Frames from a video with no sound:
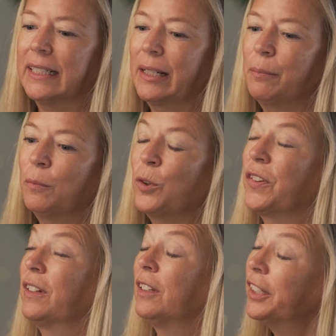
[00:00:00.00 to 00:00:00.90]
I
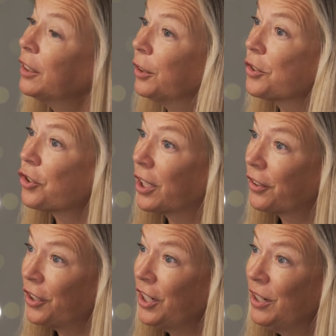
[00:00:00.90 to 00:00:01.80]
was a clinical
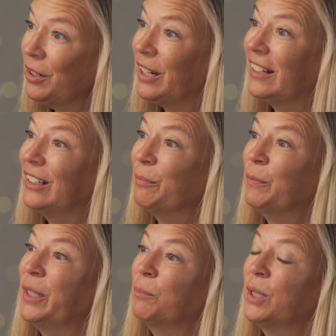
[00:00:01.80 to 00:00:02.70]
instructor
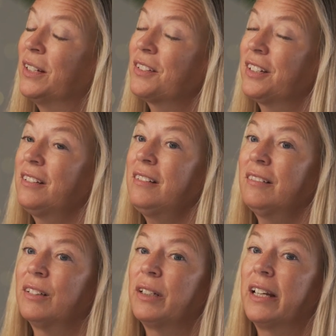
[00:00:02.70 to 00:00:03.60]
um, in Boston
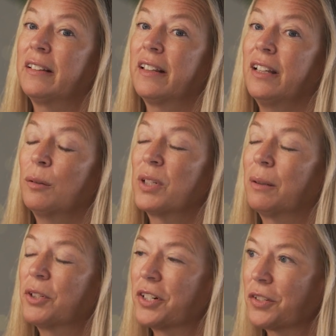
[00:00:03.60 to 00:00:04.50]
at the optometry